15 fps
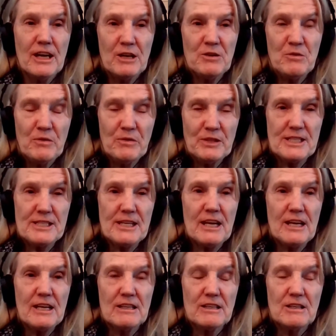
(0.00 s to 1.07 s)
and we would
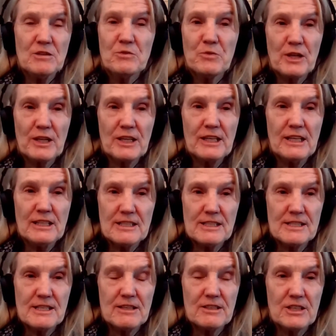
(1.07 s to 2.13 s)
say, you really need
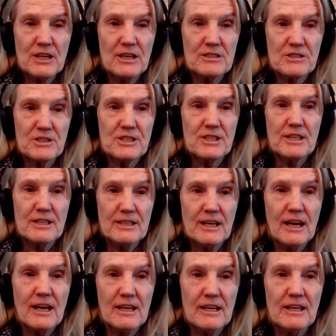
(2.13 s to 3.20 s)
to see the doctor
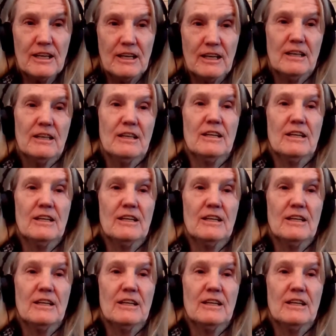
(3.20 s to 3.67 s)
today.